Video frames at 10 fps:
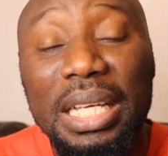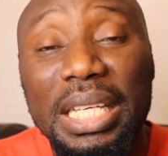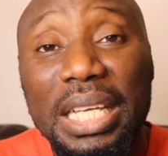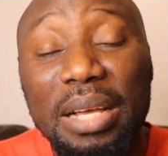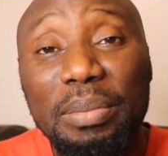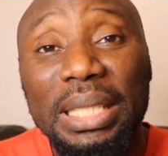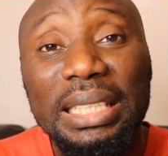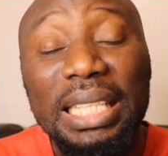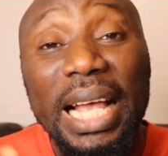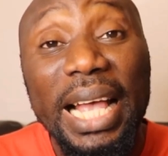Ye
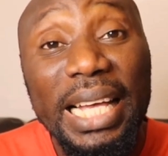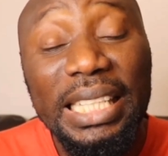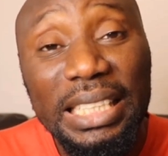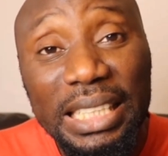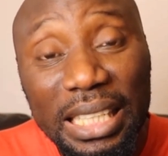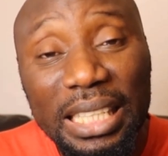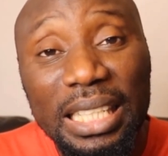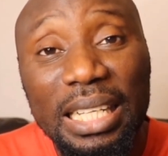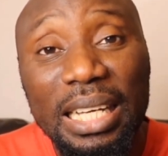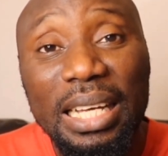means and.
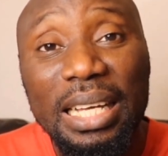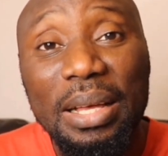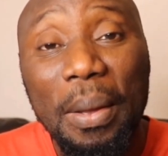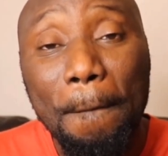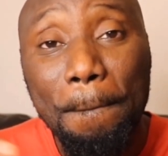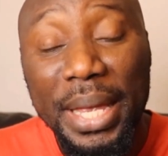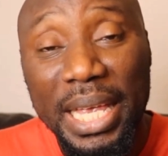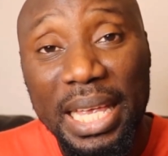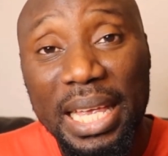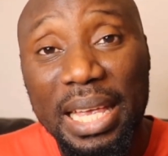
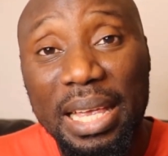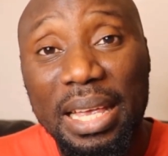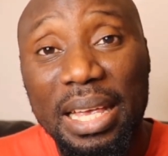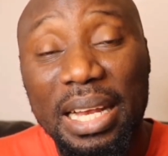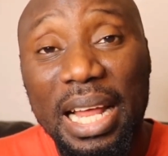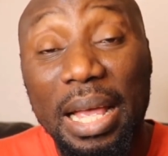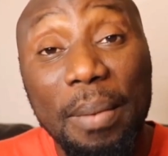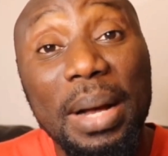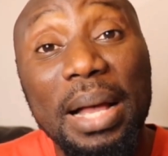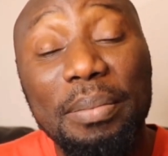Me. Like
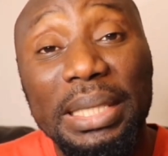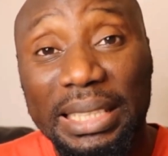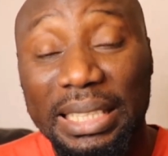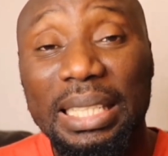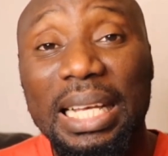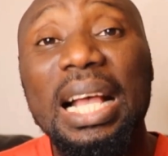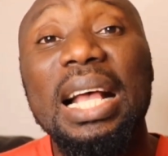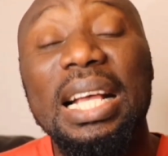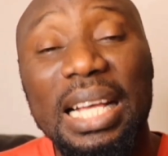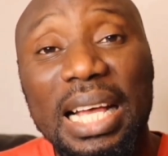mi means
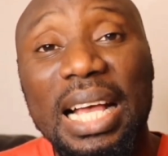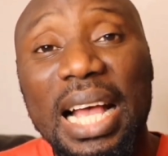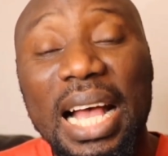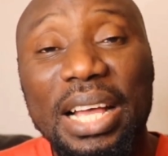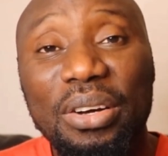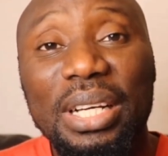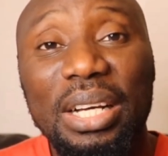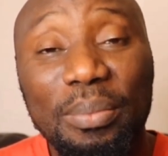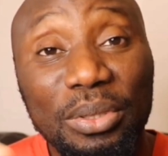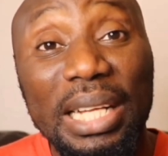I. Okay.
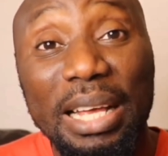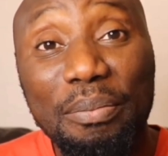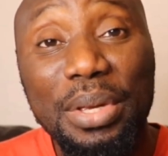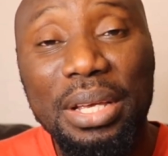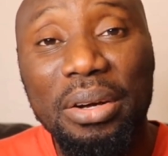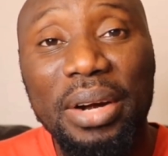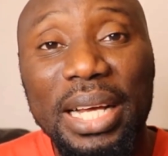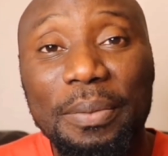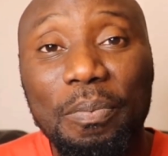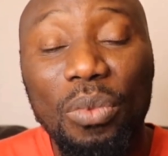Almost like me. All
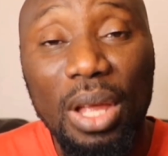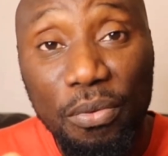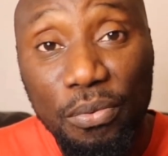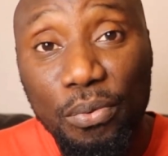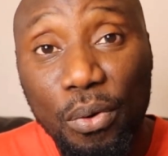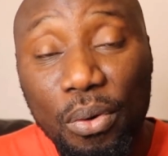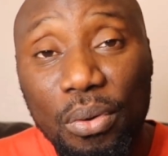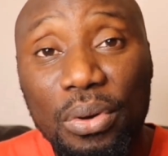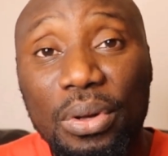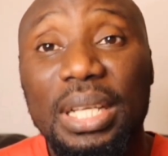right.
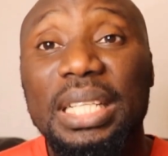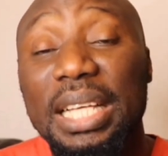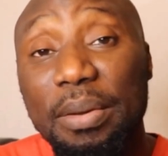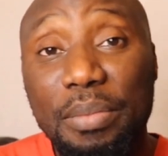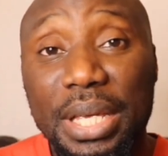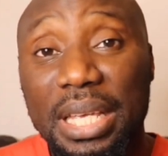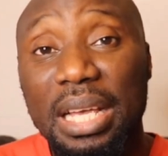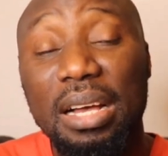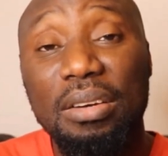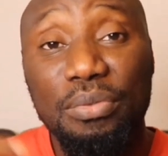Afoyemi.
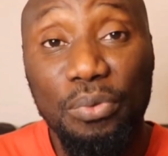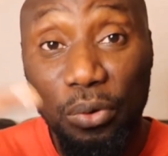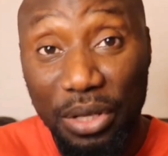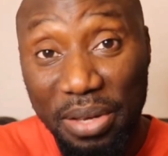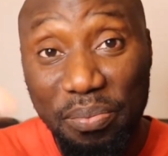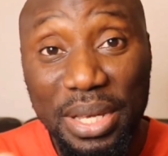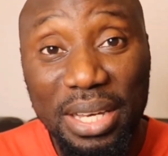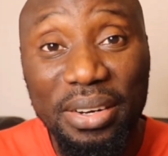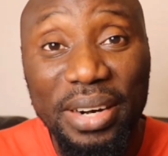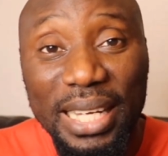
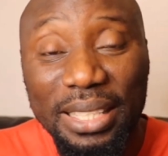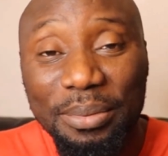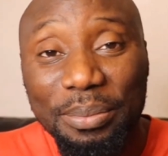Afoyemi. All right.